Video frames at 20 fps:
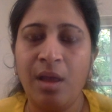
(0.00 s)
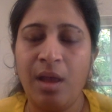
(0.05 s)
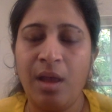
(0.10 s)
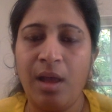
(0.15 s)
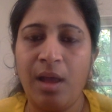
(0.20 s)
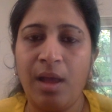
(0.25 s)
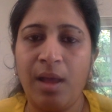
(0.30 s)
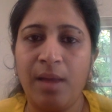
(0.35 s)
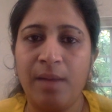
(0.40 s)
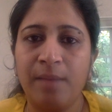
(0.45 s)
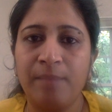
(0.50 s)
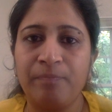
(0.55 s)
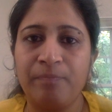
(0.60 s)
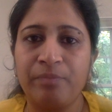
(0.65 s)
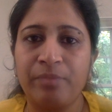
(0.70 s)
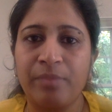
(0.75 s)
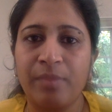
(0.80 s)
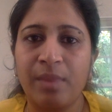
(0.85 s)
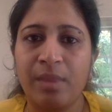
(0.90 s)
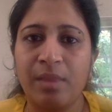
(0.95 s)

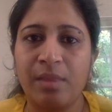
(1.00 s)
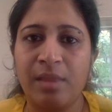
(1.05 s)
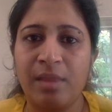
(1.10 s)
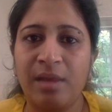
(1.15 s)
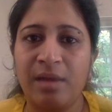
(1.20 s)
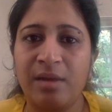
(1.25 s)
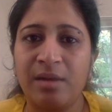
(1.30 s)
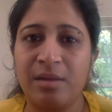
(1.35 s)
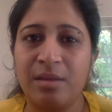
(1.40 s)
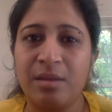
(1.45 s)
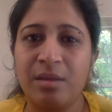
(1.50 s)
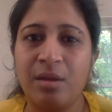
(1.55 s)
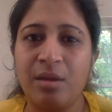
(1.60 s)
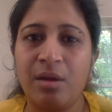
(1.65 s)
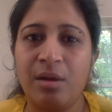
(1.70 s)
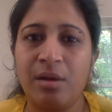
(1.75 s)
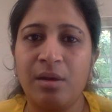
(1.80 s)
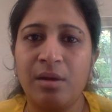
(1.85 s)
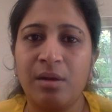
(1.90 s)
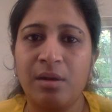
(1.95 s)
that does
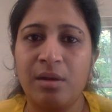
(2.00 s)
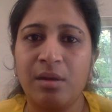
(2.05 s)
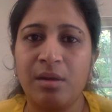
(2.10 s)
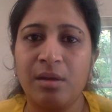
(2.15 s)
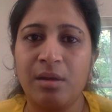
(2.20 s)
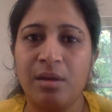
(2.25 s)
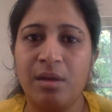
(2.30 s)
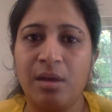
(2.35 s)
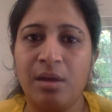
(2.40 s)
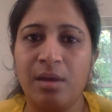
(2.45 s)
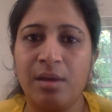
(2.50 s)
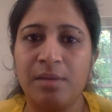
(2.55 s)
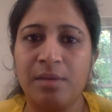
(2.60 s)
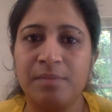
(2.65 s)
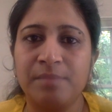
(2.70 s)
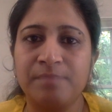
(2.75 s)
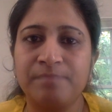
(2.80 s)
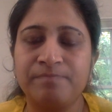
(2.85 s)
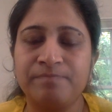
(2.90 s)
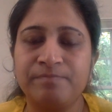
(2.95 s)
not, uh,
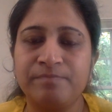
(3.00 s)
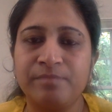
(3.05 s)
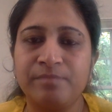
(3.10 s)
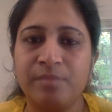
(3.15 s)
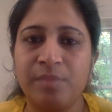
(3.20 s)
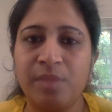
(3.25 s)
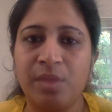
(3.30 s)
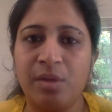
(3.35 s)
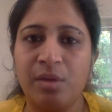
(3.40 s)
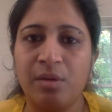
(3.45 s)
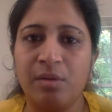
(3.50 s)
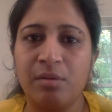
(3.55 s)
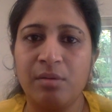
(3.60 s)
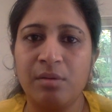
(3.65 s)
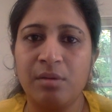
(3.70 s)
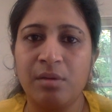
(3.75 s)
you know,